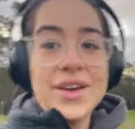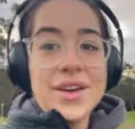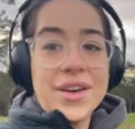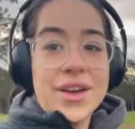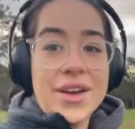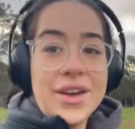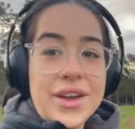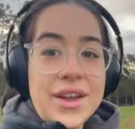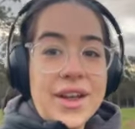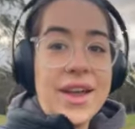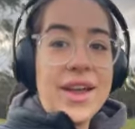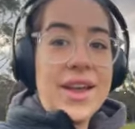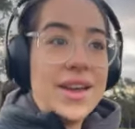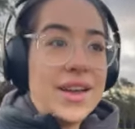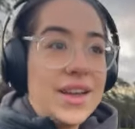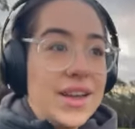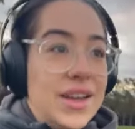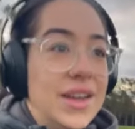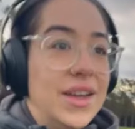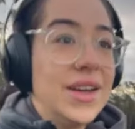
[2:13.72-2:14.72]

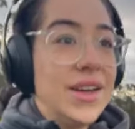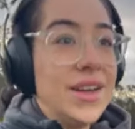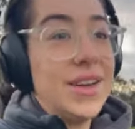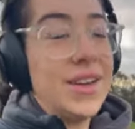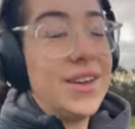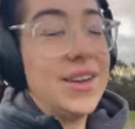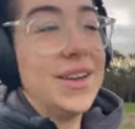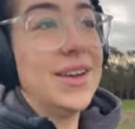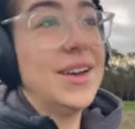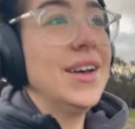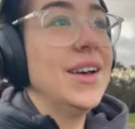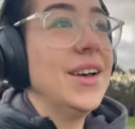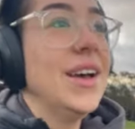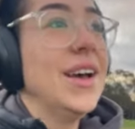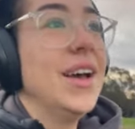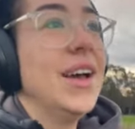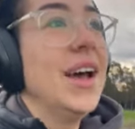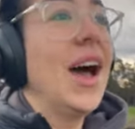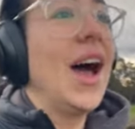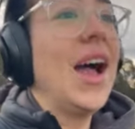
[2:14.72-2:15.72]
Okay.
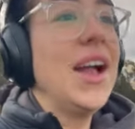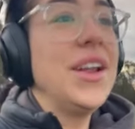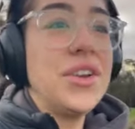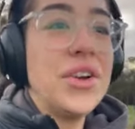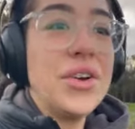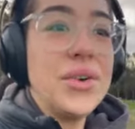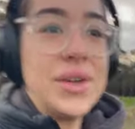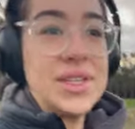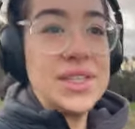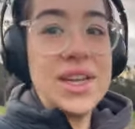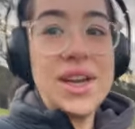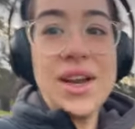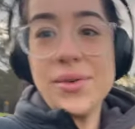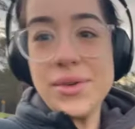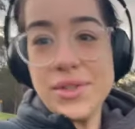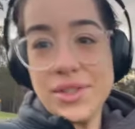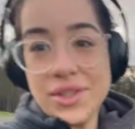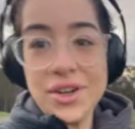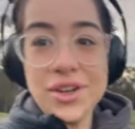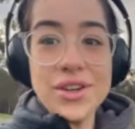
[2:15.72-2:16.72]
I know I said I
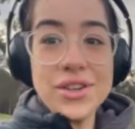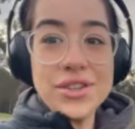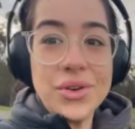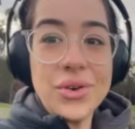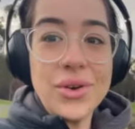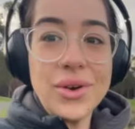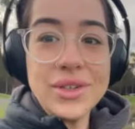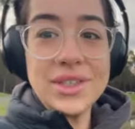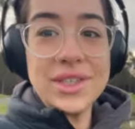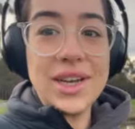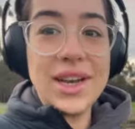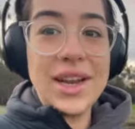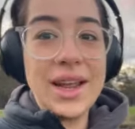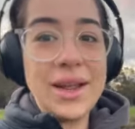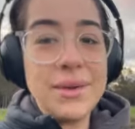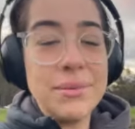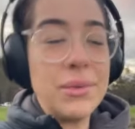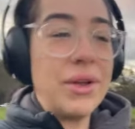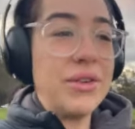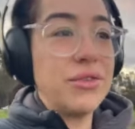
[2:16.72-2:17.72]
wasn't gonna talk
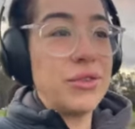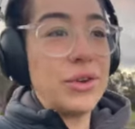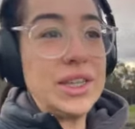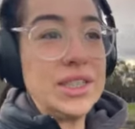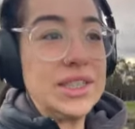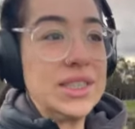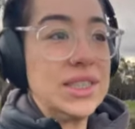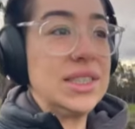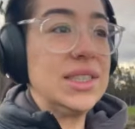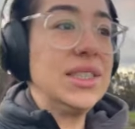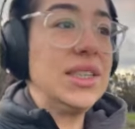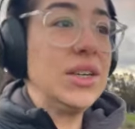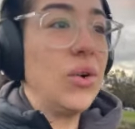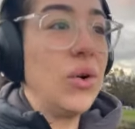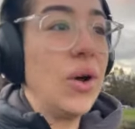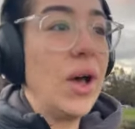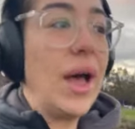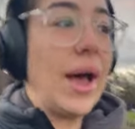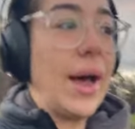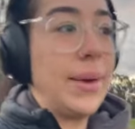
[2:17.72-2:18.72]
today. My voice is
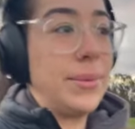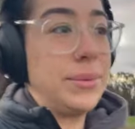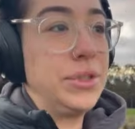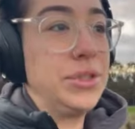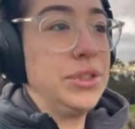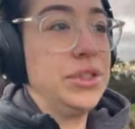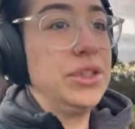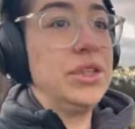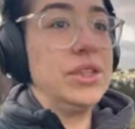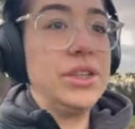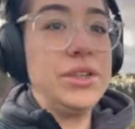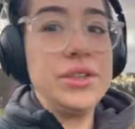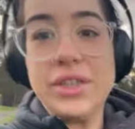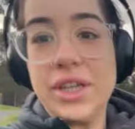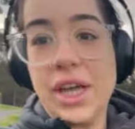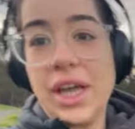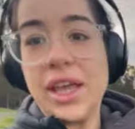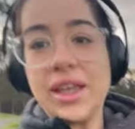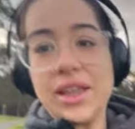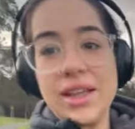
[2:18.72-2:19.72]
still absolutely
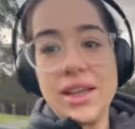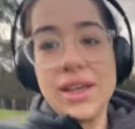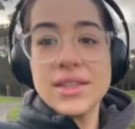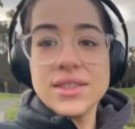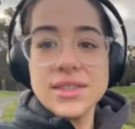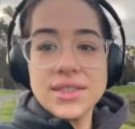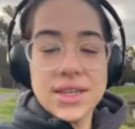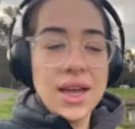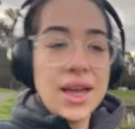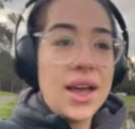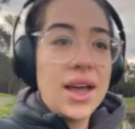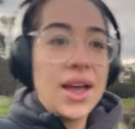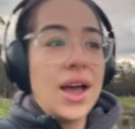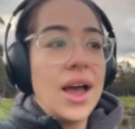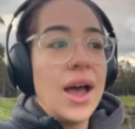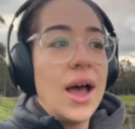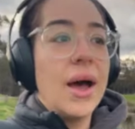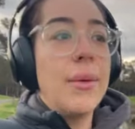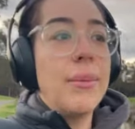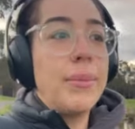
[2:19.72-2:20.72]
ridiculous,
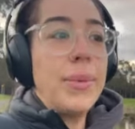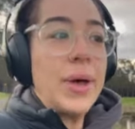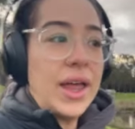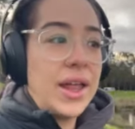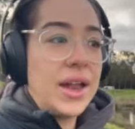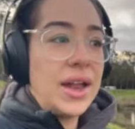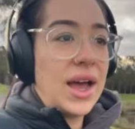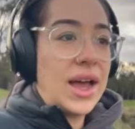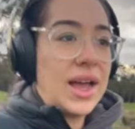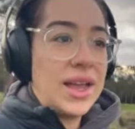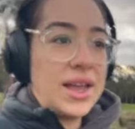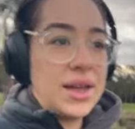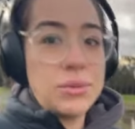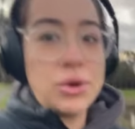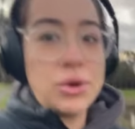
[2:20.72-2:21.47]
but I am